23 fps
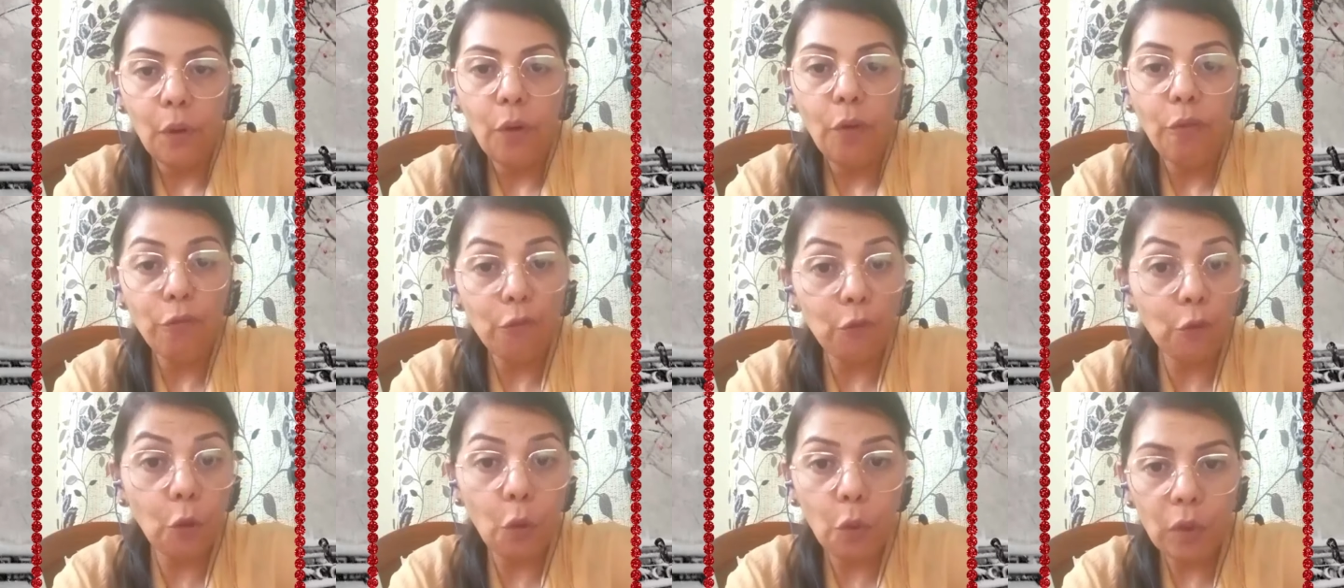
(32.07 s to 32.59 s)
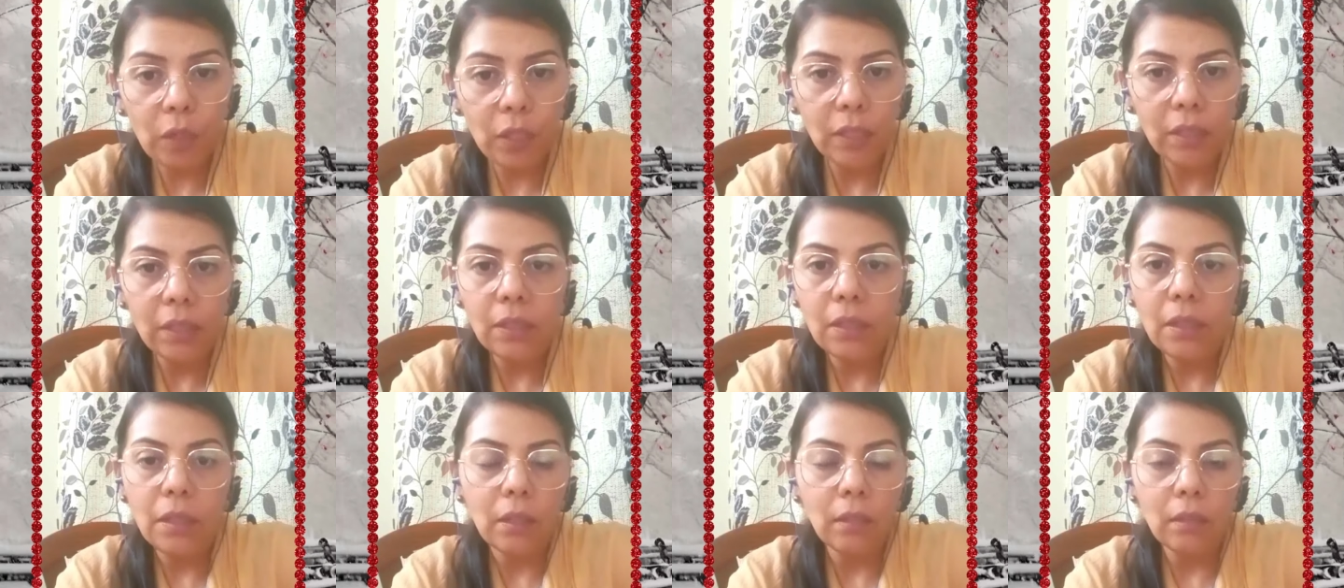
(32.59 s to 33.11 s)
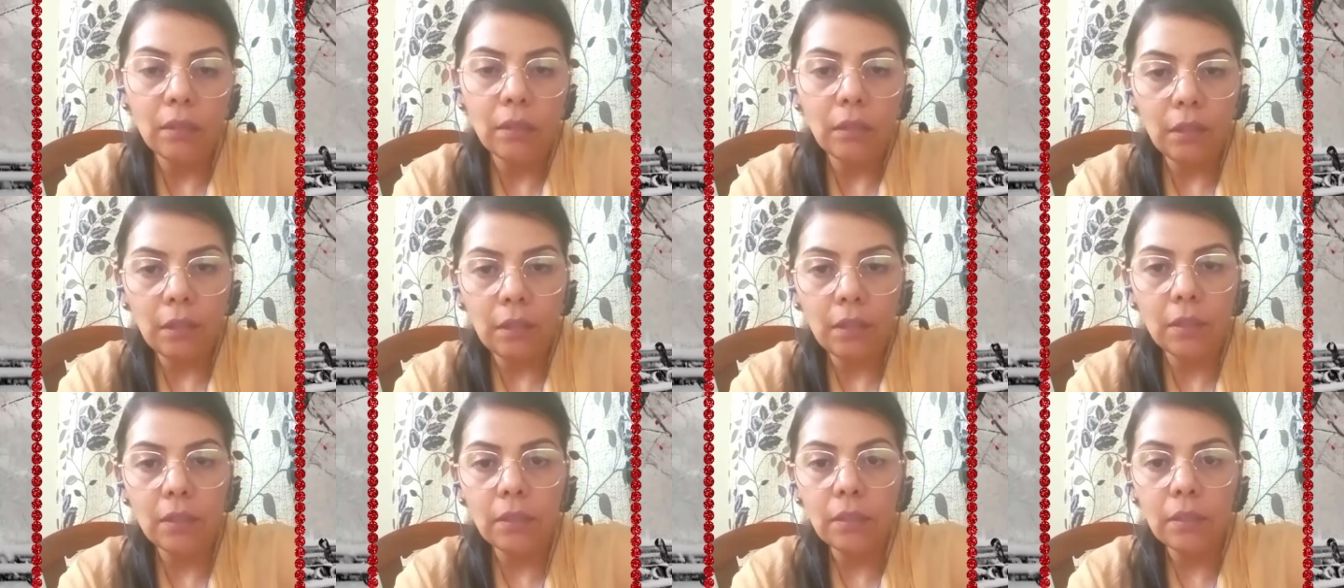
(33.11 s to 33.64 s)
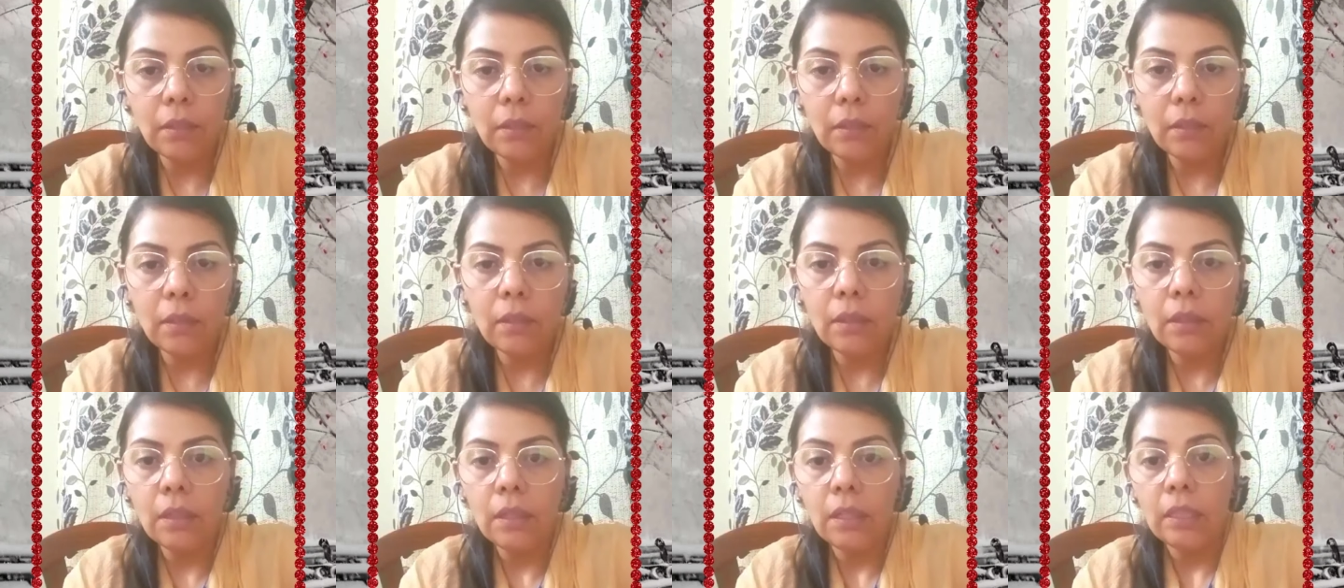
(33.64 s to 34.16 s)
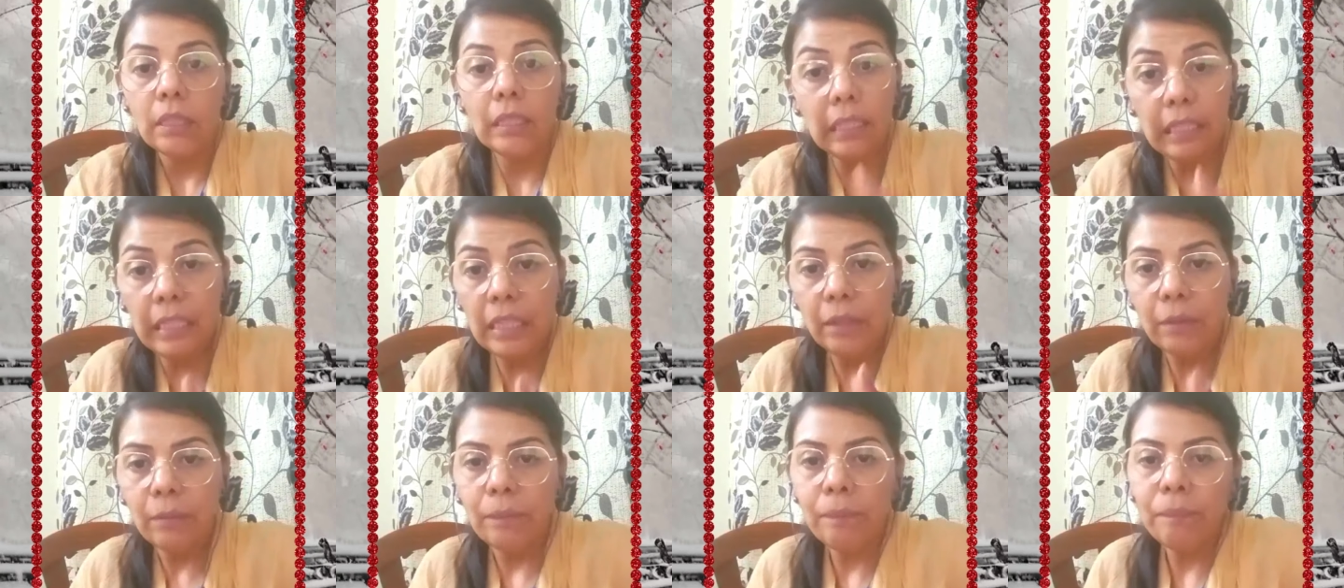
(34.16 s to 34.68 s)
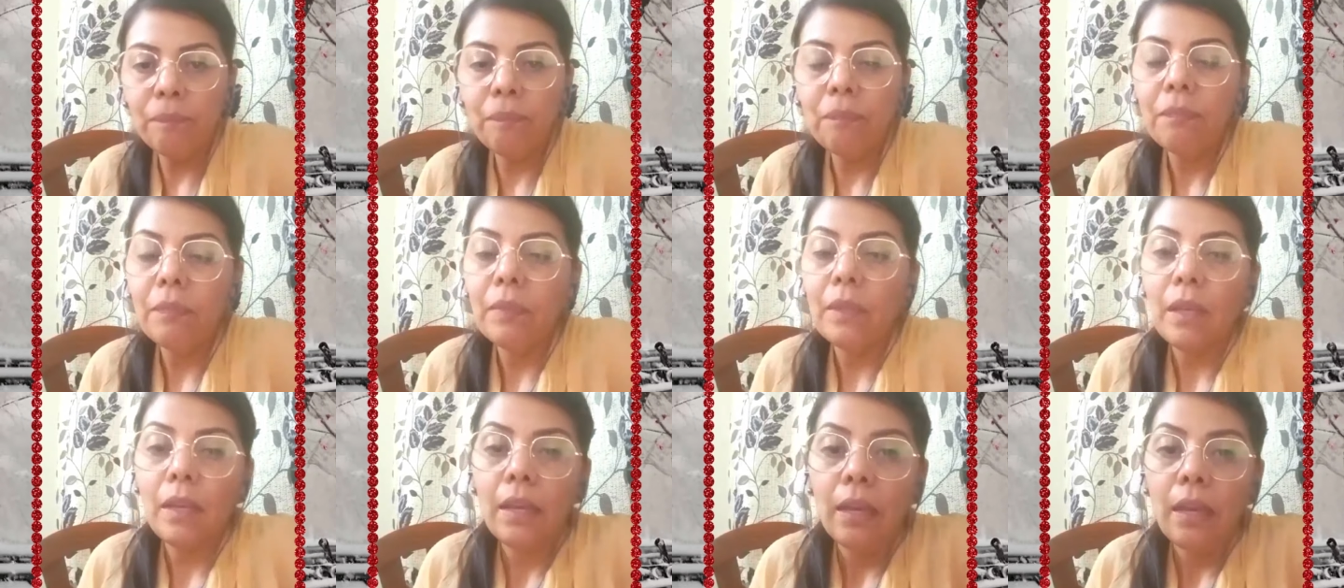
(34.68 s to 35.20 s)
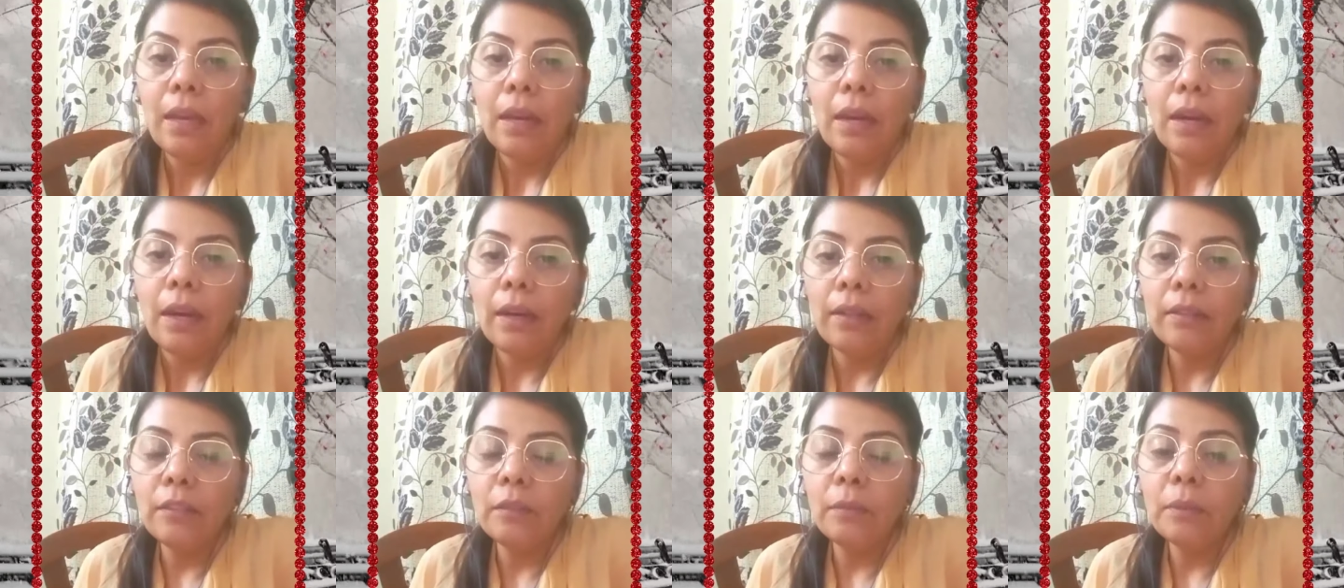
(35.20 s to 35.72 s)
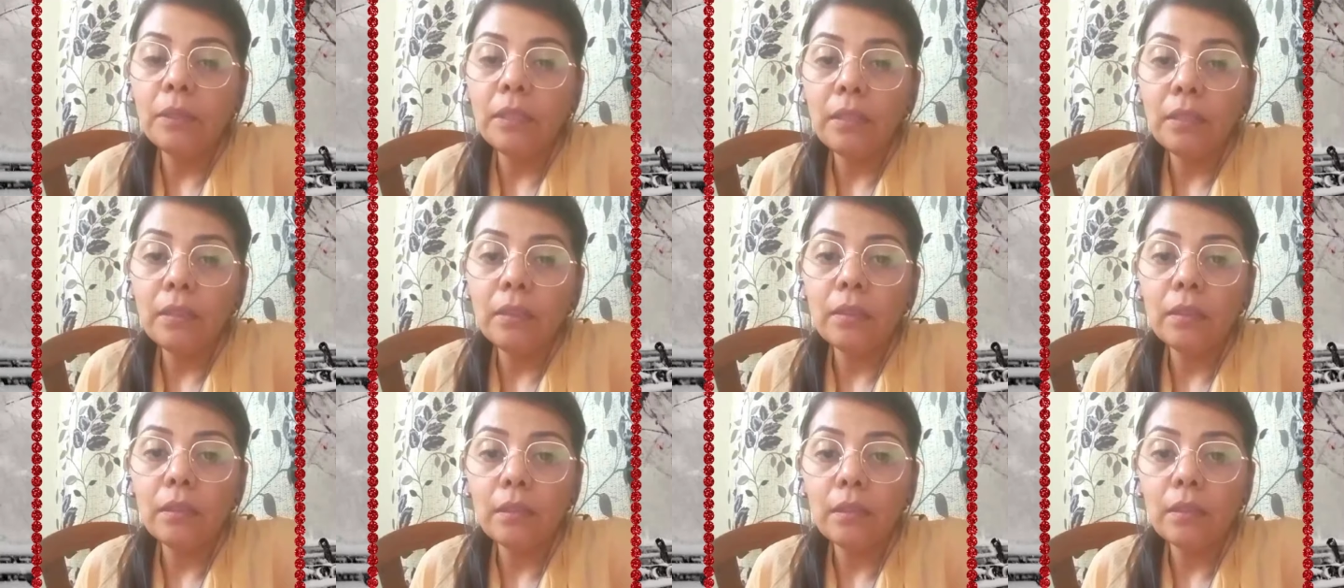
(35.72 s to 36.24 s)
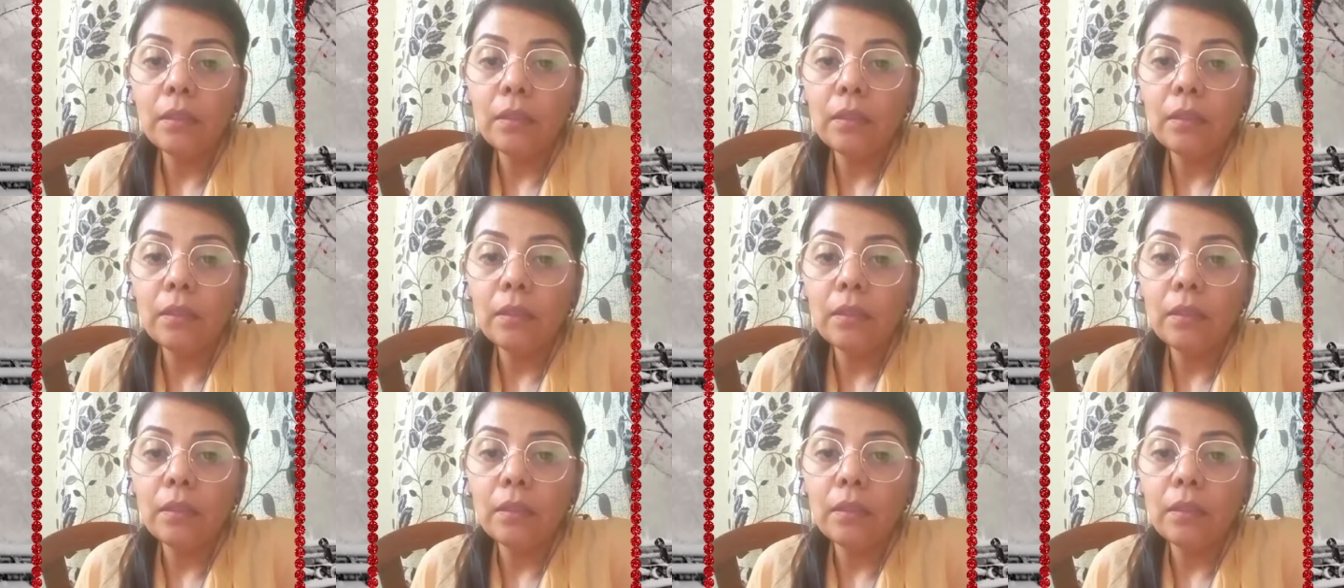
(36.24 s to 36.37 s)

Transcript: of Dolly and her team has been